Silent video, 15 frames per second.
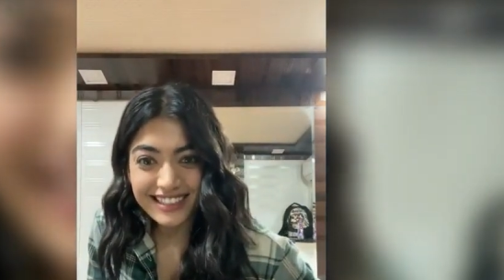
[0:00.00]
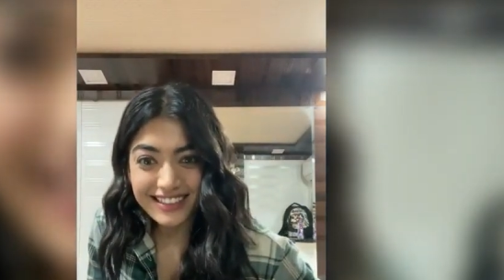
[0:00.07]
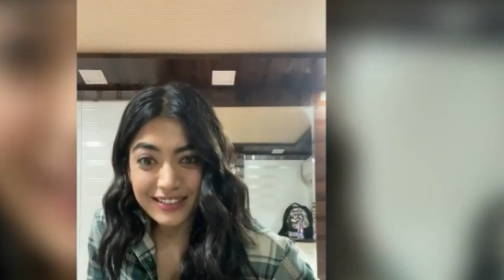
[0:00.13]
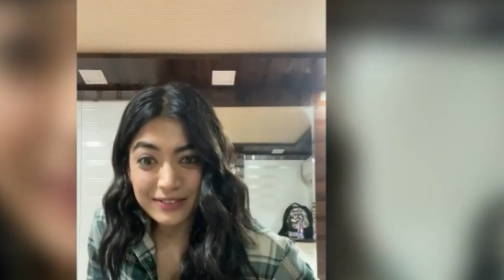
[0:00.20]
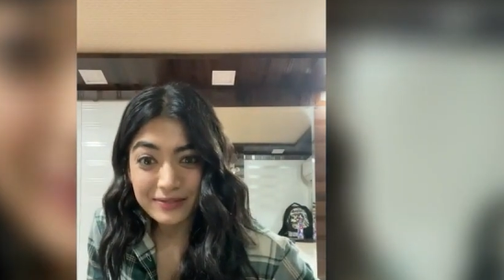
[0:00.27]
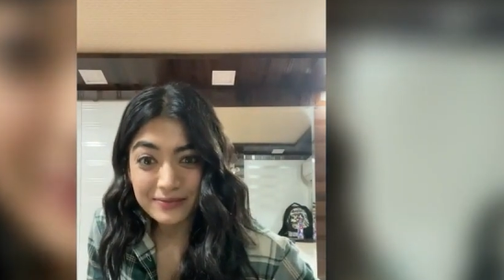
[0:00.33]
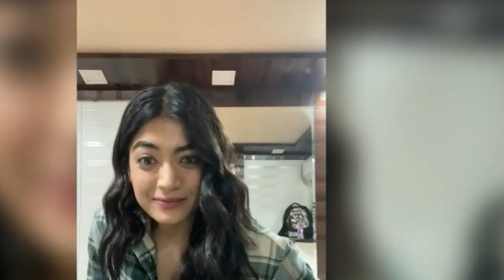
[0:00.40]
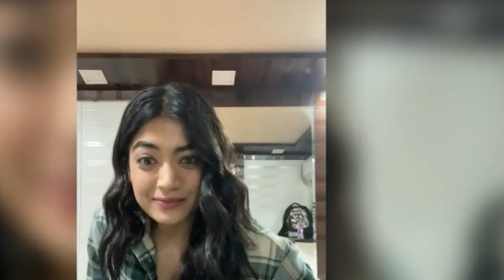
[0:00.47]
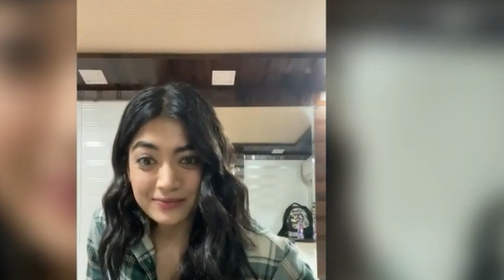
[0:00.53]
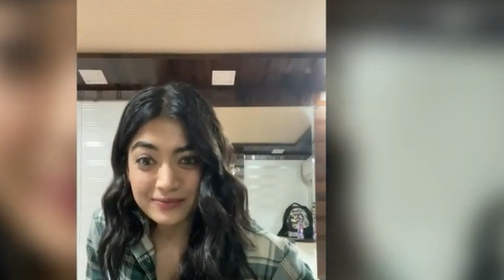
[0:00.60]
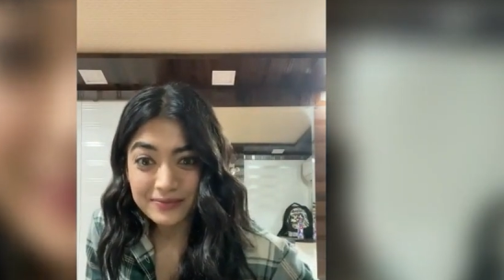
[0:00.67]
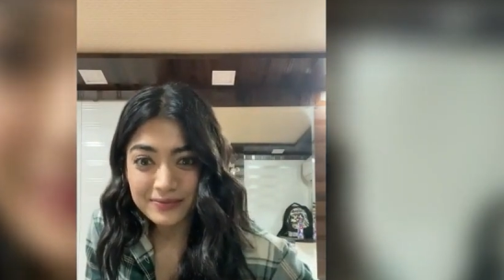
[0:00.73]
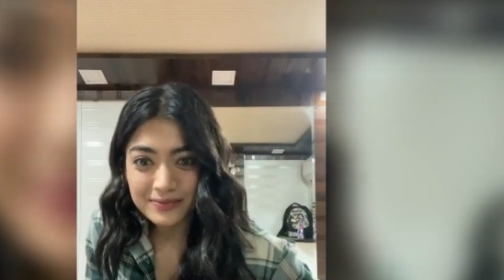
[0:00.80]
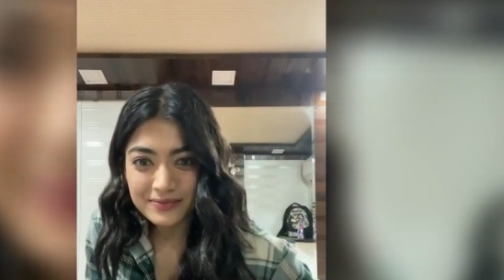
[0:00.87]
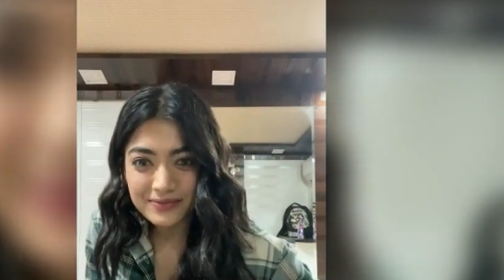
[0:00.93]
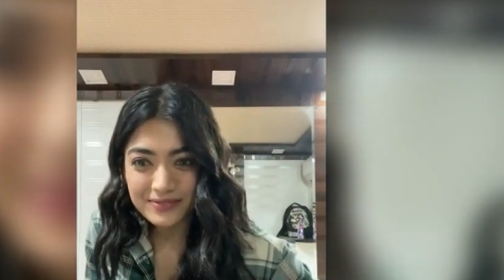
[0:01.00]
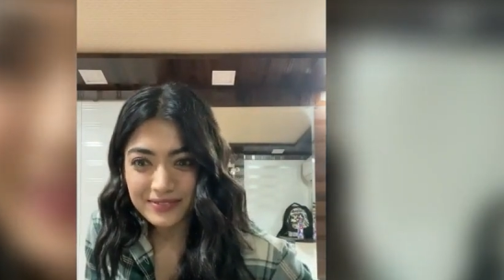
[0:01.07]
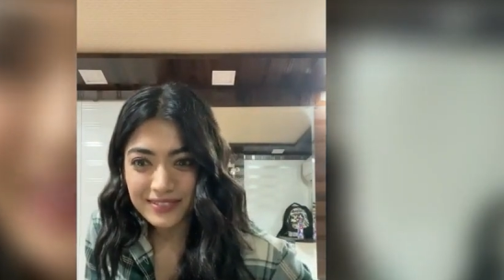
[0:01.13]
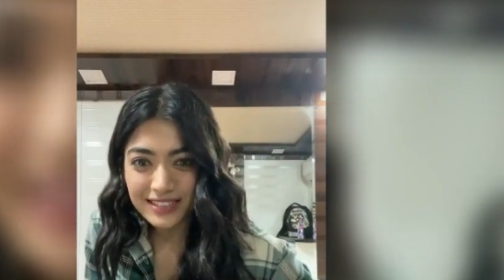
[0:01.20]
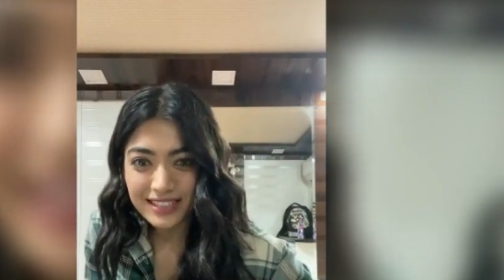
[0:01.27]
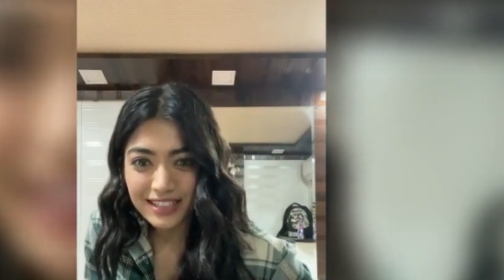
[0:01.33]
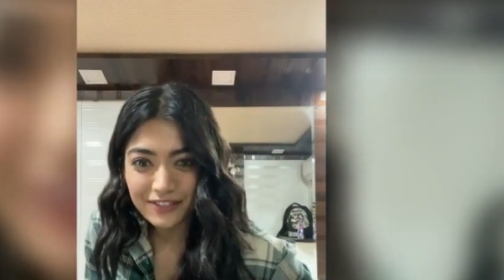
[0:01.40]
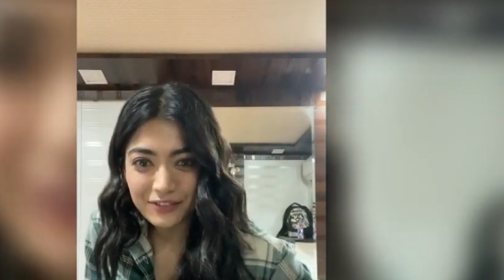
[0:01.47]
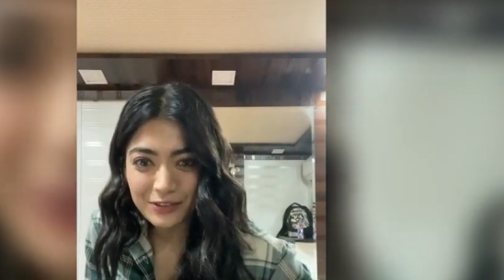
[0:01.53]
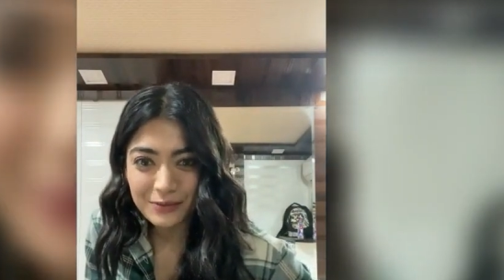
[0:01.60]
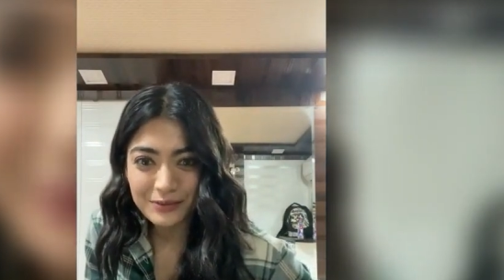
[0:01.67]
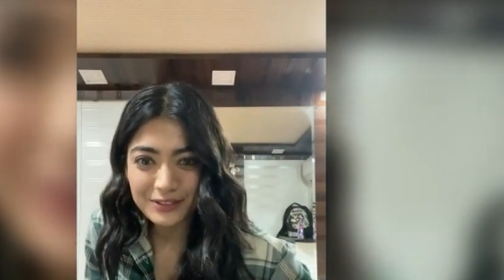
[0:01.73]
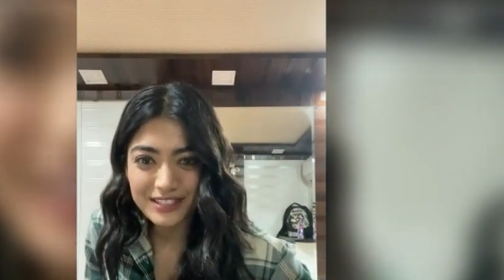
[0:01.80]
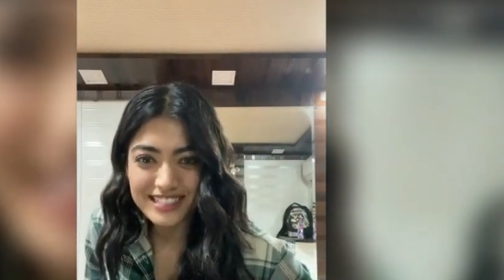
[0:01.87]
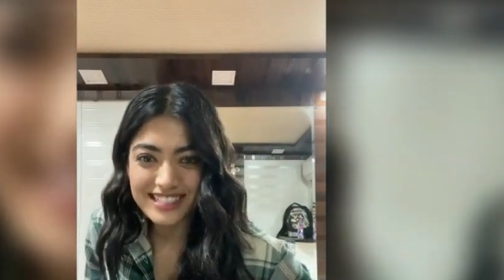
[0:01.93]
Love
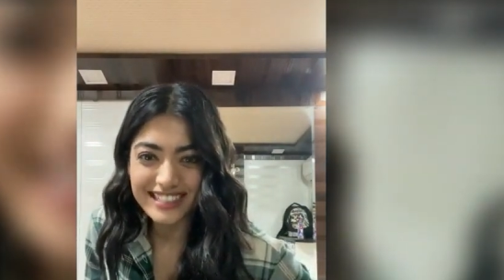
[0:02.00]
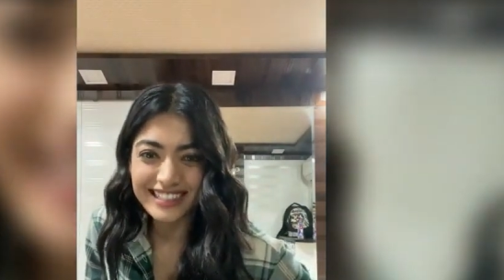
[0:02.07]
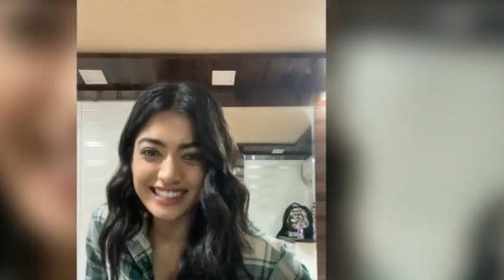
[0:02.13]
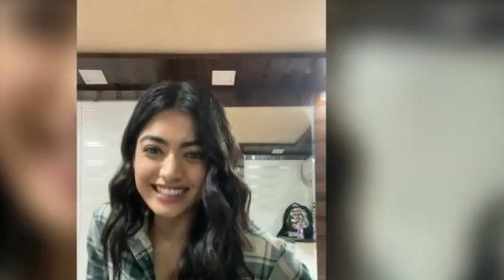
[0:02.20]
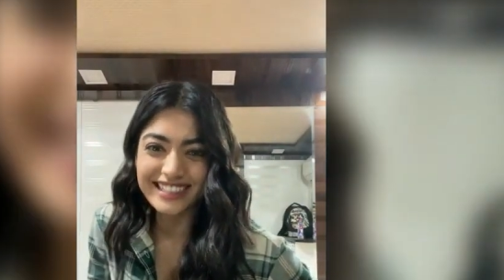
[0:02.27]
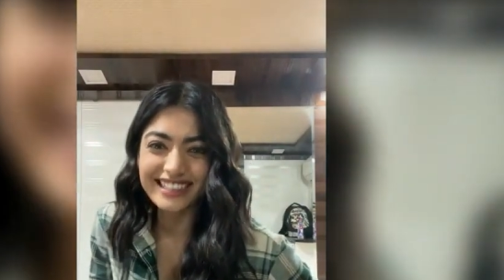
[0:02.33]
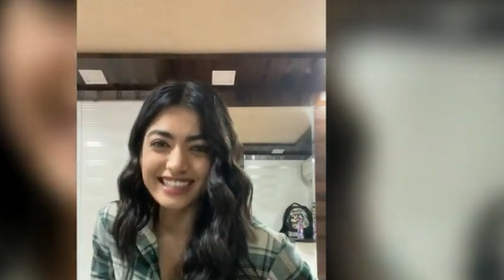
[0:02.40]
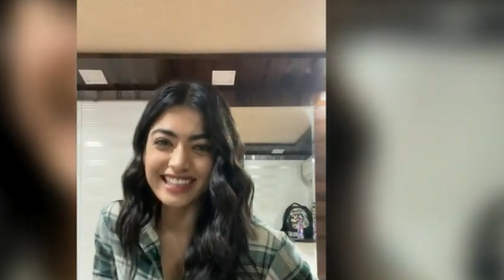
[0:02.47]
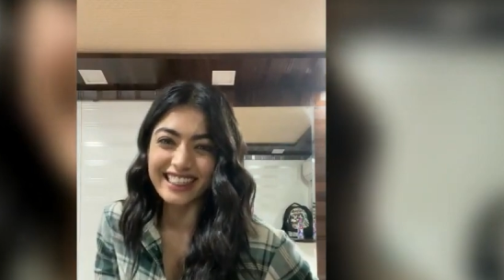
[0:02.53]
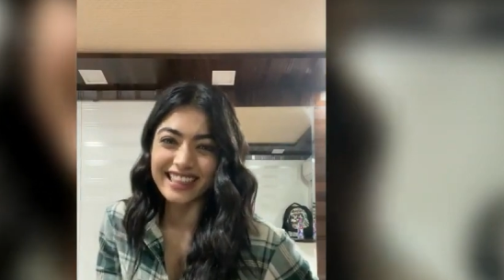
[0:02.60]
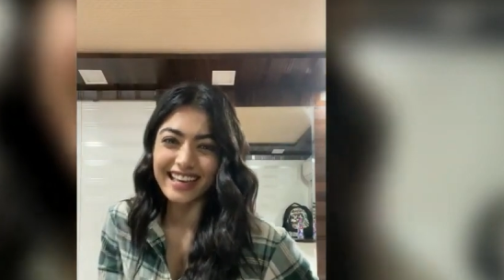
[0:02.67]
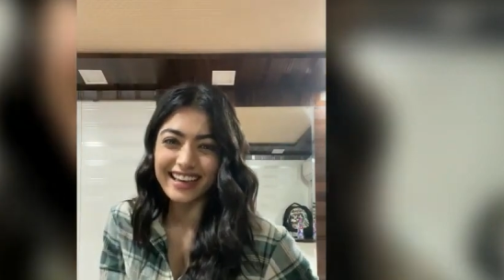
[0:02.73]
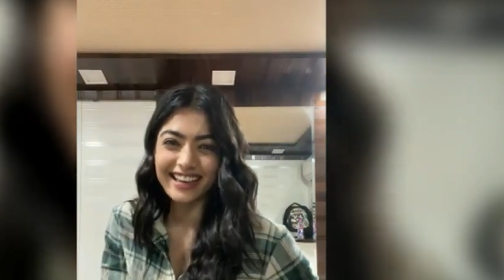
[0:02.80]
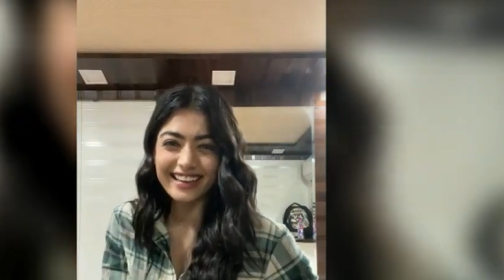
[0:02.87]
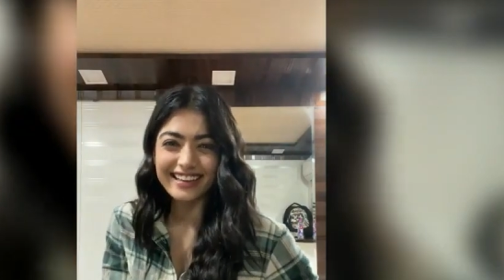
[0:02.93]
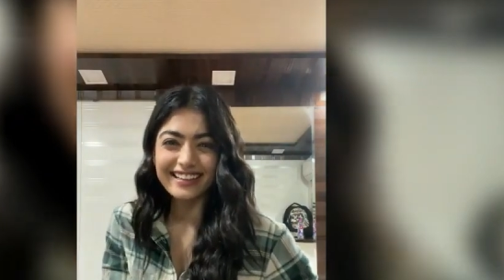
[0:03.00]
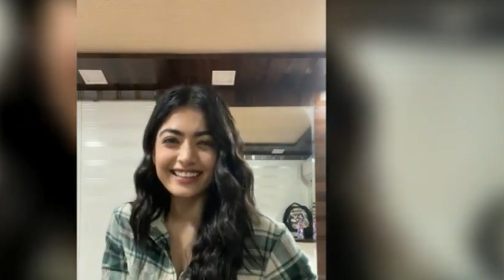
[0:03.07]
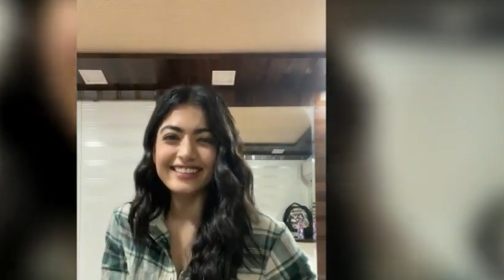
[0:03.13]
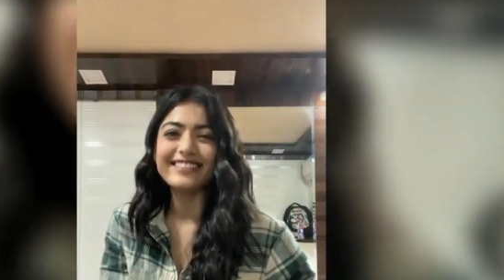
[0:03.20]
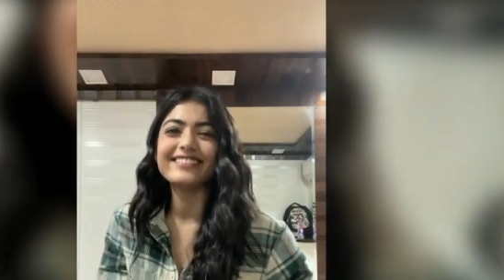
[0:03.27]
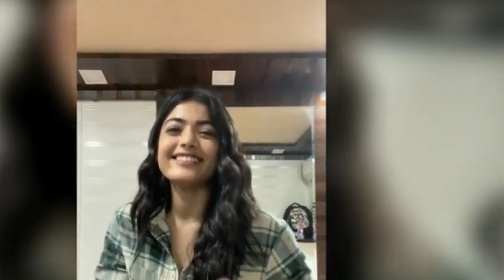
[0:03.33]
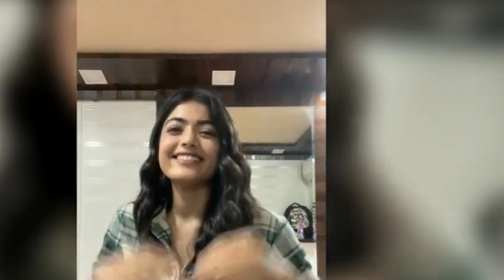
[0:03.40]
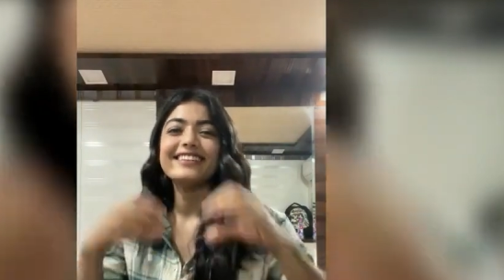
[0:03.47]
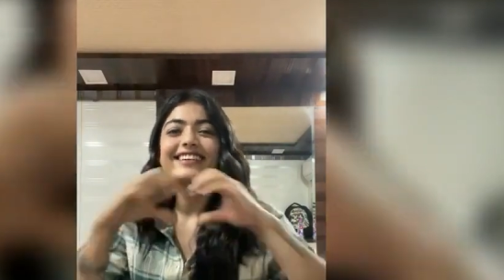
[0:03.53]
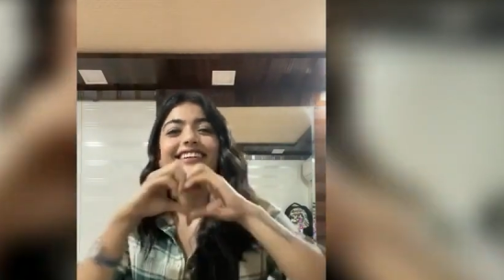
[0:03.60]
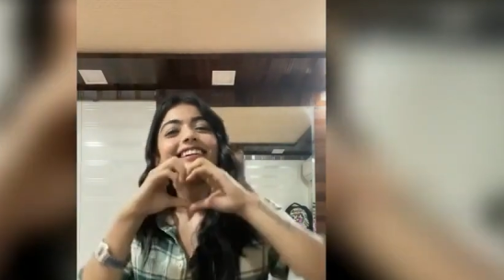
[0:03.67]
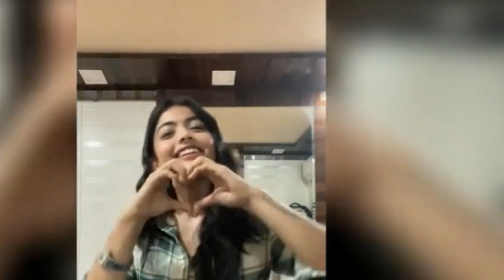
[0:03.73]
from Odisha. Thank you.